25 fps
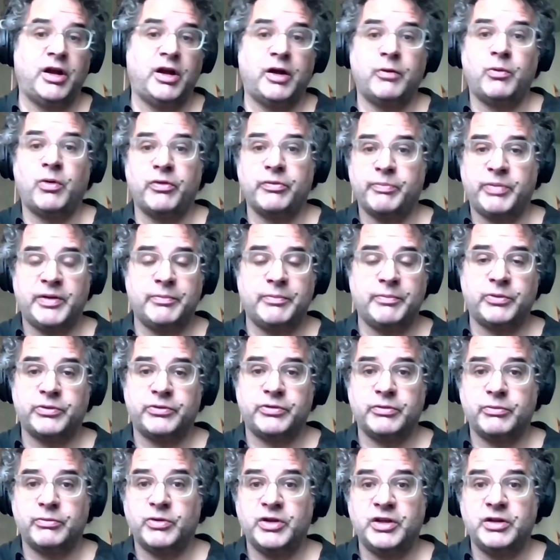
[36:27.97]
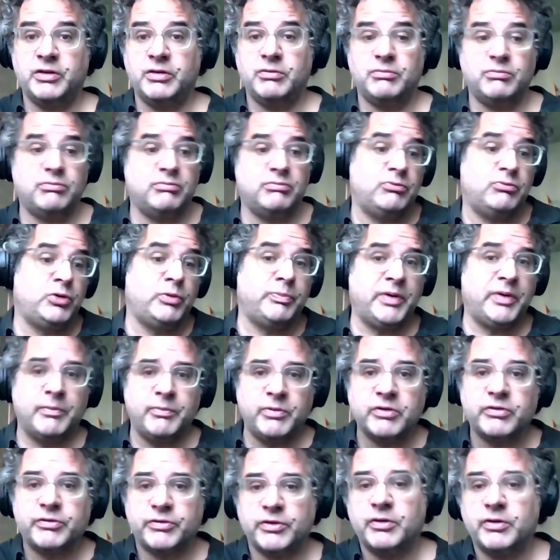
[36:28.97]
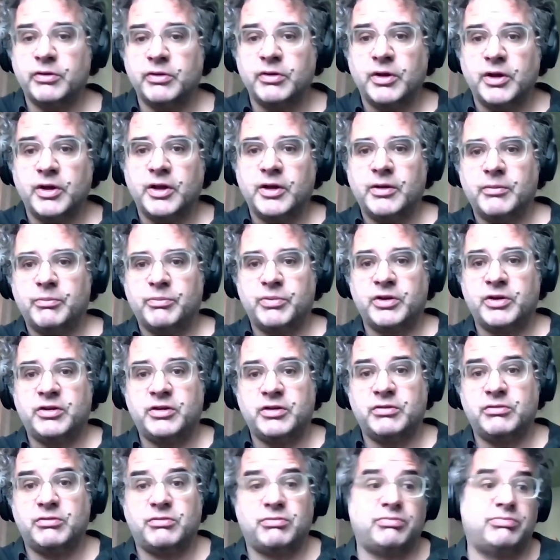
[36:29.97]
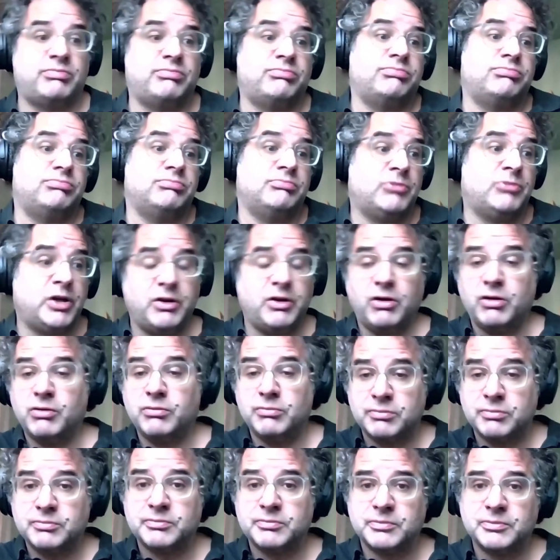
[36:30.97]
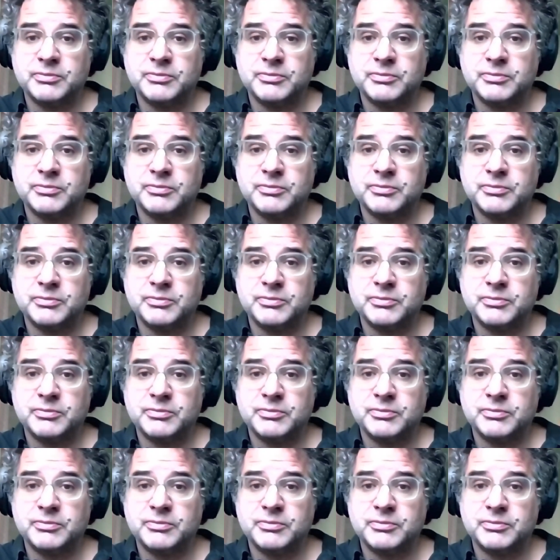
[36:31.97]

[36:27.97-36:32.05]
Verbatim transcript: I want people to read it, we'll publish it because why not?